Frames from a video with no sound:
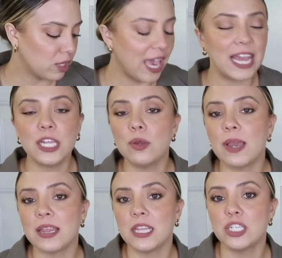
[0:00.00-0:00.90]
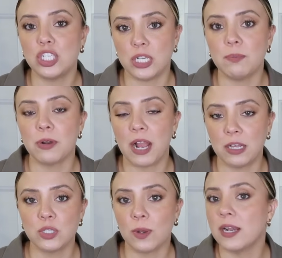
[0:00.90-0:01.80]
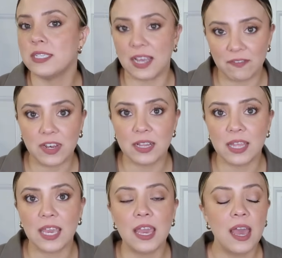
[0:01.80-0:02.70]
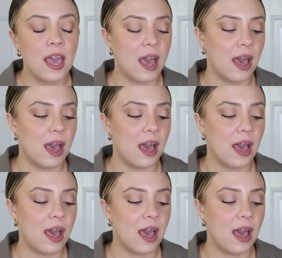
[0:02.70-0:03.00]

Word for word: can you get this cheaper elsewhere? Definitely.